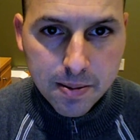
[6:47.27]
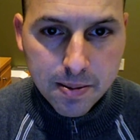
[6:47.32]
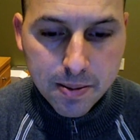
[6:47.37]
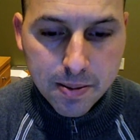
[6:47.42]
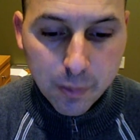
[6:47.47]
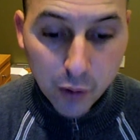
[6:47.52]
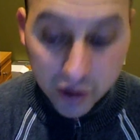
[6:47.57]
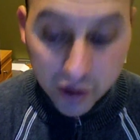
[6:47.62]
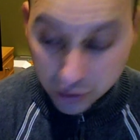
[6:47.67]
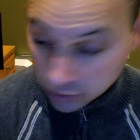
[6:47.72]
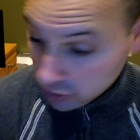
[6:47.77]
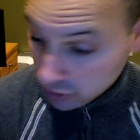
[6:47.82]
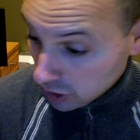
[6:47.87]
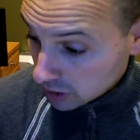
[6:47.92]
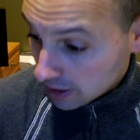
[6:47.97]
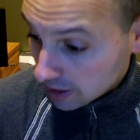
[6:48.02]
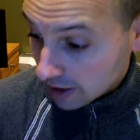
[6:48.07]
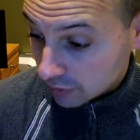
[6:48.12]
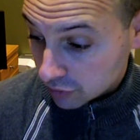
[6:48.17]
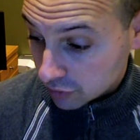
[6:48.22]
which
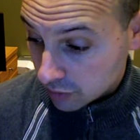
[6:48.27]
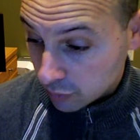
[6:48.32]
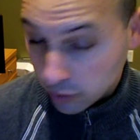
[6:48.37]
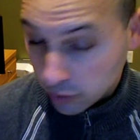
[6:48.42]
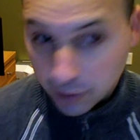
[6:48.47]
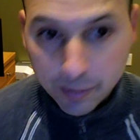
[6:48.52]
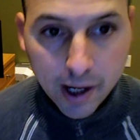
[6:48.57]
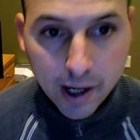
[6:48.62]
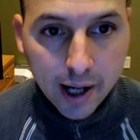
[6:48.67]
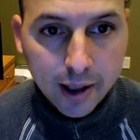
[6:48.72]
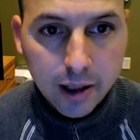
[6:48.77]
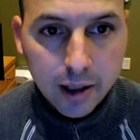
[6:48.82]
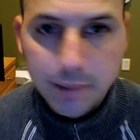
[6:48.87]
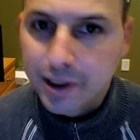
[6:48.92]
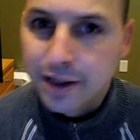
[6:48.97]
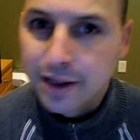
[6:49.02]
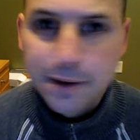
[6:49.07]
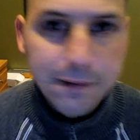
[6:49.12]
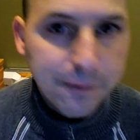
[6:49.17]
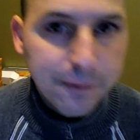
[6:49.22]
looked like some real buying coming
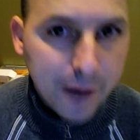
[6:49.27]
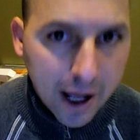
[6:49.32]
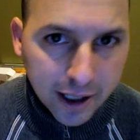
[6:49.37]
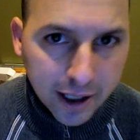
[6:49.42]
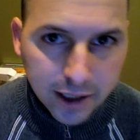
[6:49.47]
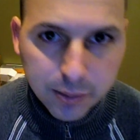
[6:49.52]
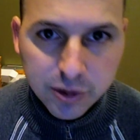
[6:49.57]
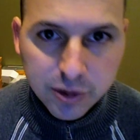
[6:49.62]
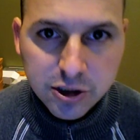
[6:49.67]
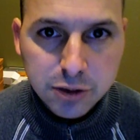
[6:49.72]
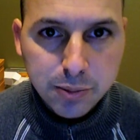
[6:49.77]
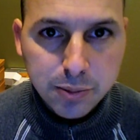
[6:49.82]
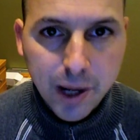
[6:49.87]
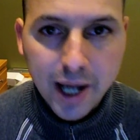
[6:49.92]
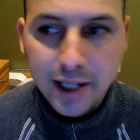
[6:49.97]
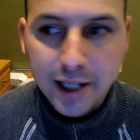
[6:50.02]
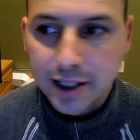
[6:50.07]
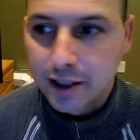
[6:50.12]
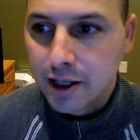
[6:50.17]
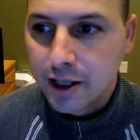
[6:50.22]
in. The volume was
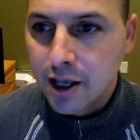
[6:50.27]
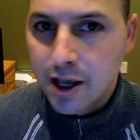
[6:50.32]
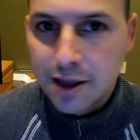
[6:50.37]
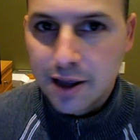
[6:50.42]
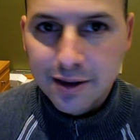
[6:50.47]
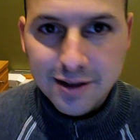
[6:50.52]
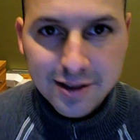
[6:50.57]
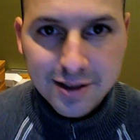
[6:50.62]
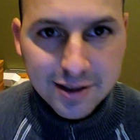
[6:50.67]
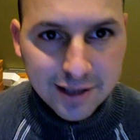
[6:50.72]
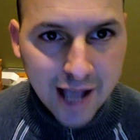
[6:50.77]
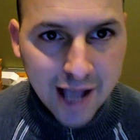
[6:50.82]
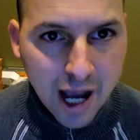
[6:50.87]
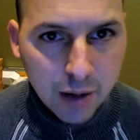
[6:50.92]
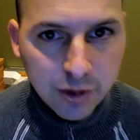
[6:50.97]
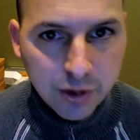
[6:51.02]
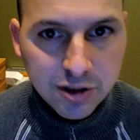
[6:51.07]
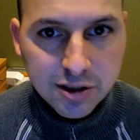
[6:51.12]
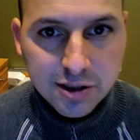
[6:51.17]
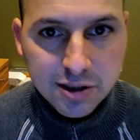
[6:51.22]
spiking. The
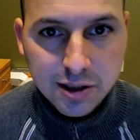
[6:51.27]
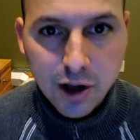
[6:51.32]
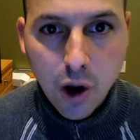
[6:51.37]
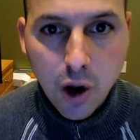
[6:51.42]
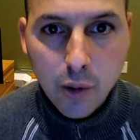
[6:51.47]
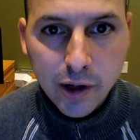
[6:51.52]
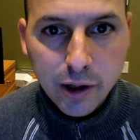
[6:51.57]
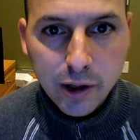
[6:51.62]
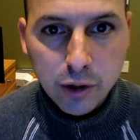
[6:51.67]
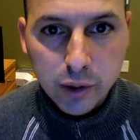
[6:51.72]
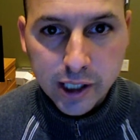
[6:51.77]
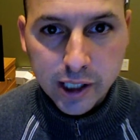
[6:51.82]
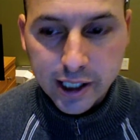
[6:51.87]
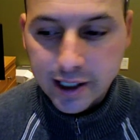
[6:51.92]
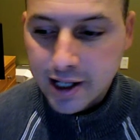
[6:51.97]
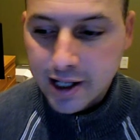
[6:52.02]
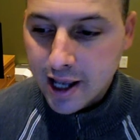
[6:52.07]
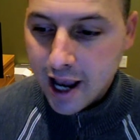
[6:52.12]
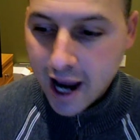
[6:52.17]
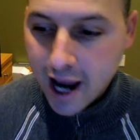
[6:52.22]
stock was going
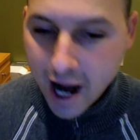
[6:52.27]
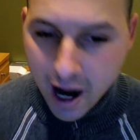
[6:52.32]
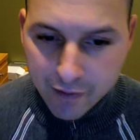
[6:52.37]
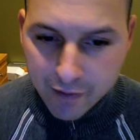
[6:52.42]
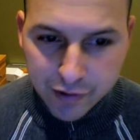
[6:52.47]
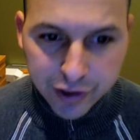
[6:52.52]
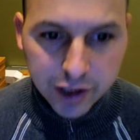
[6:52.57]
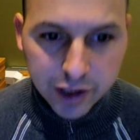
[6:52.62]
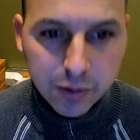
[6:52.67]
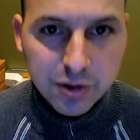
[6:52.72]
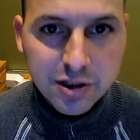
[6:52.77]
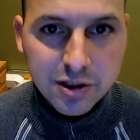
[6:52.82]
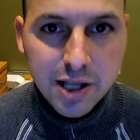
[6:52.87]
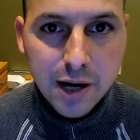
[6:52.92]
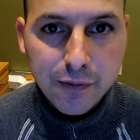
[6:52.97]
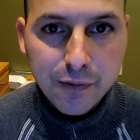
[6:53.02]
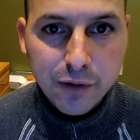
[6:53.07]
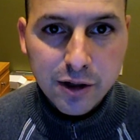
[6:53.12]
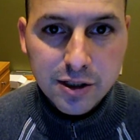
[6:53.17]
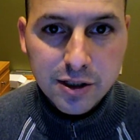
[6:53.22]
green. Everything was
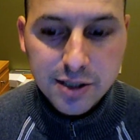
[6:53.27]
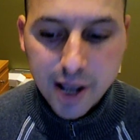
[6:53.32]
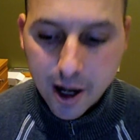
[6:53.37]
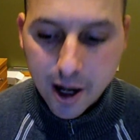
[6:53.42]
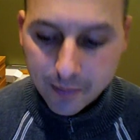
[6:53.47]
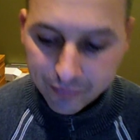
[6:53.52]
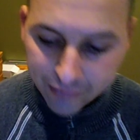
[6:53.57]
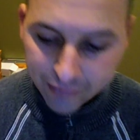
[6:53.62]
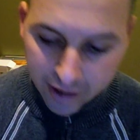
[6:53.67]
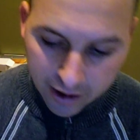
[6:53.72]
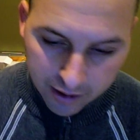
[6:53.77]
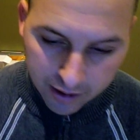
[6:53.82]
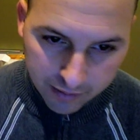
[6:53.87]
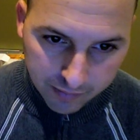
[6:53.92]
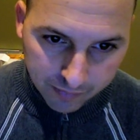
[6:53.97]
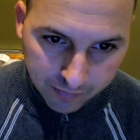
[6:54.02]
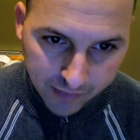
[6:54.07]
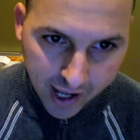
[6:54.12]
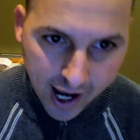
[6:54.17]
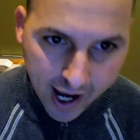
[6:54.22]
there for a setup.
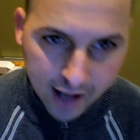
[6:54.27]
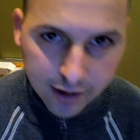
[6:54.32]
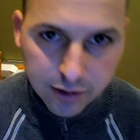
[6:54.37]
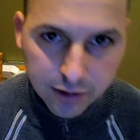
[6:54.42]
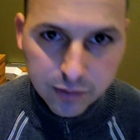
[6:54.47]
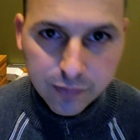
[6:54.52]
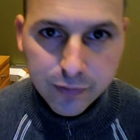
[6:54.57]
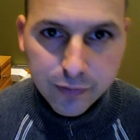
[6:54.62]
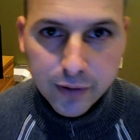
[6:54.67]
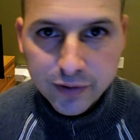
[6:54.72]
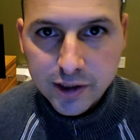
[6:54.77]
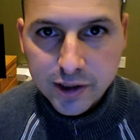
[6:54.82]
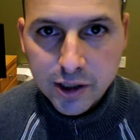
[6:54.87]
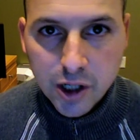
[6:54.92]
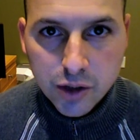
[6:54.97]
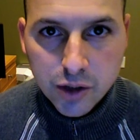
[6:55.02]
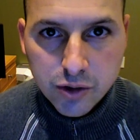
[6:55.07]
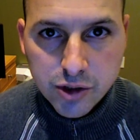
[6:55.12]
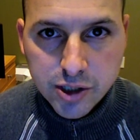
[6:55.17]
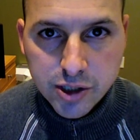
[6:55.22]
Added
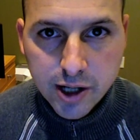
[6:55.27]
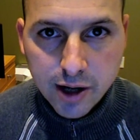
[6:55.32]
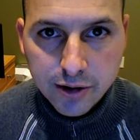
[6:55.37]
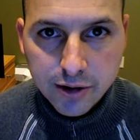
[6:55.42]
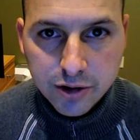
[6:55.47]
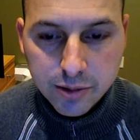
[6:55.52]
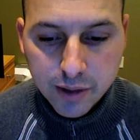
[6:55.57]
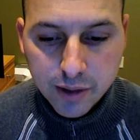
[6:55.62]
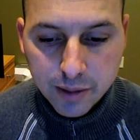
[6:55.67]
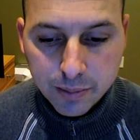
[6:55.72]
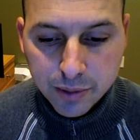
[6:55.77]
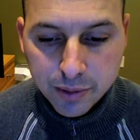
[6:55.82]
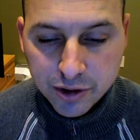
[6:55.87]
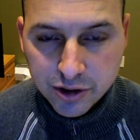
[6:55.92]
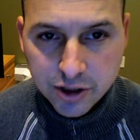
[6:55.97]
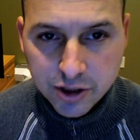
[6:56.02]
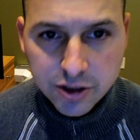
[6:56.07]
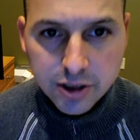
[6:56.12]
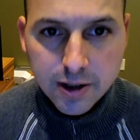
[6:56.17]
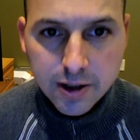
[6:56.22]
1,500 shares to my
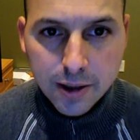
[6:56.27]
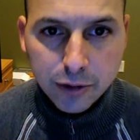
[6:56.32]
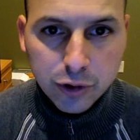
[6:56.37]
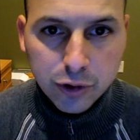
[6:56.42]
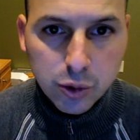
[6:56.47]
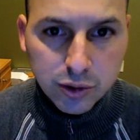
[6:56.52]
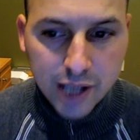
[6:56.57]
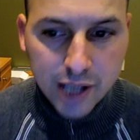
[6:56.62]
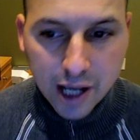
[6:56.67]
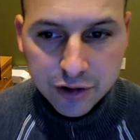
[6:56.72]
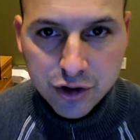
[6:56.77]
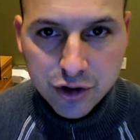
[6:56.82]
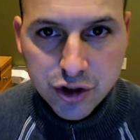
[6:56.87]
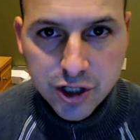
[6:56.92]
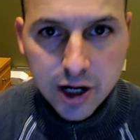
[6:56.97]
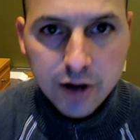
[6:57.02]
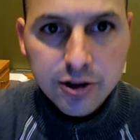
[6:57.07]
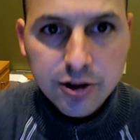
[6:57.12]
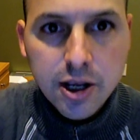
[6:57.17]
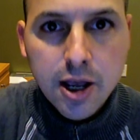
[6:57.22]
position, 2,000
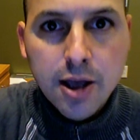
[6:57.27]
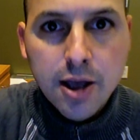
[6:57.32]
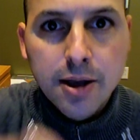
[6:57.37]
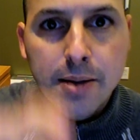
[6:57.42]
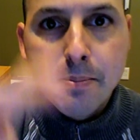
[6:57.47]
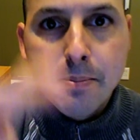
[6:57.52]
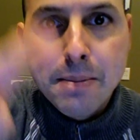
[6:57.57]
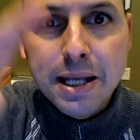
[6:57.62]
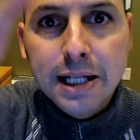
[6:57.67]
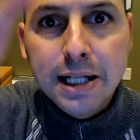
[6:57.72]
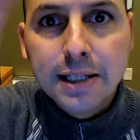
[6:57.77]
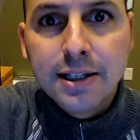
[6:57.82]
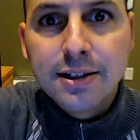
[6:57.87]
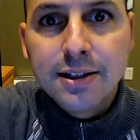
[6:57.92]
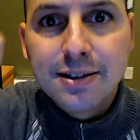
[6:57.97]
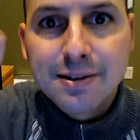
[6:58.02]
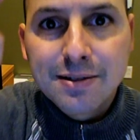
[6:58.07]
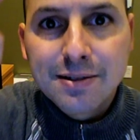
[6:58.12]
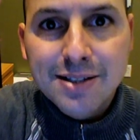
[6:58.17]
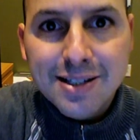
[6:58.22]
shares.
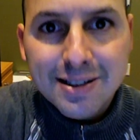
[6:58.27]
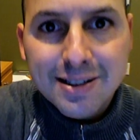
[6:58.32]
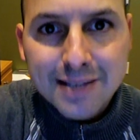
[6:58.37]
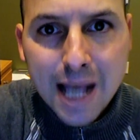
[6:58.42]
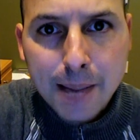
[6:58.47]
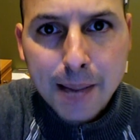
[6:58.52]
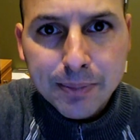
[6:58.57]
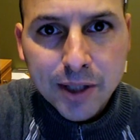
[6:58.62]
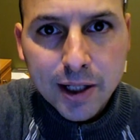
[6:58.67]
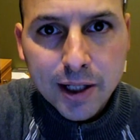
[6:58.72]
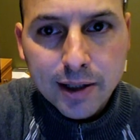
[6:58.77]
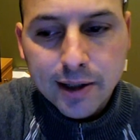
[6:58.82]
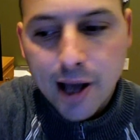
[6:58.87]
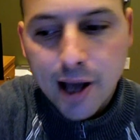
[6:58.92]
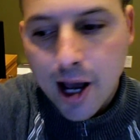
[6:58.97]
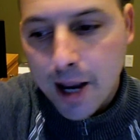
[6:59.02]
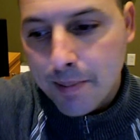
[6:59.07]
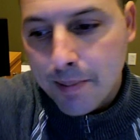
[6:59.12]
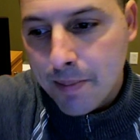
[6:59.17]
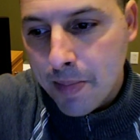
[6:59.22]
Immediately stopped on a
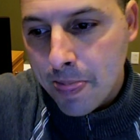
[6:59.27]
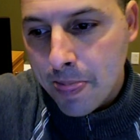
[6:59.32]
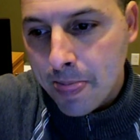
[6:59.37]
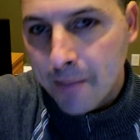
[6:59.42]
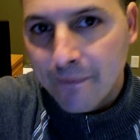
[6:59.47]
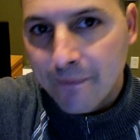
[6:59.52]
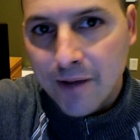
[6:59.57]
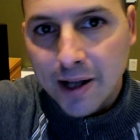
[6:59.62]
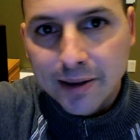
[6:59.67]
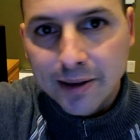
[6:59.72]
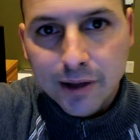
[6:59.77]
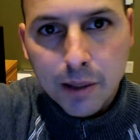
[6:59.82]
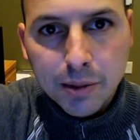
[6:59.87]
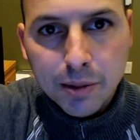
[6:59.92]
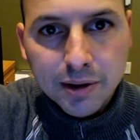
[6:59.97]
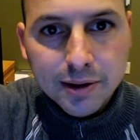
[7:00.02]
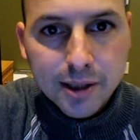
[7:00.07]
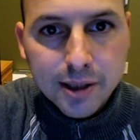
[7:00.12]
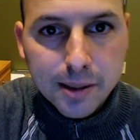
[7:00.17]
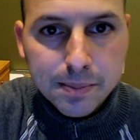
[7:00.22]
dime. I
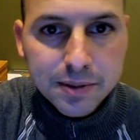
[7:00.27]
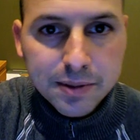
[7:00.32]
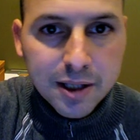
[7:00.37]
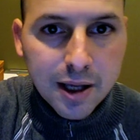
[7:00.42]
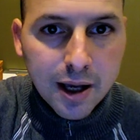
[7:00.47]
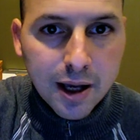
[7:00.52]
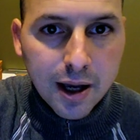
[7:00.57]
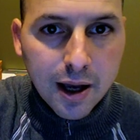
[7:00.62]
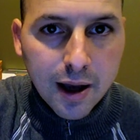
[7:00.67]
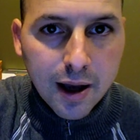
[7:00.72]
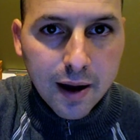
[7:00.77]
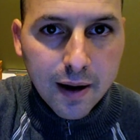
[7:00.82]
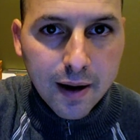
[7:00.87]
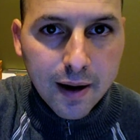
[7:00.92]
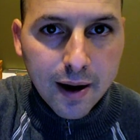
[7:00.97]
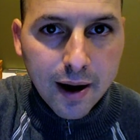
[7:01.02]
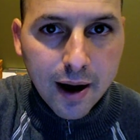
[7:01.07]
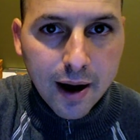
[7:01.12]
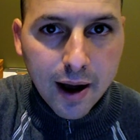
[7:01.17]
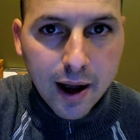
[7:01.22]
double dipped.
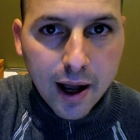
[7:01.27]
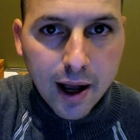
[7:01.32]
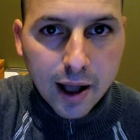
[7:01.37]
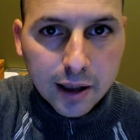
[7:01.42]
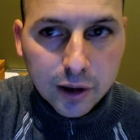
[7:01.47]
I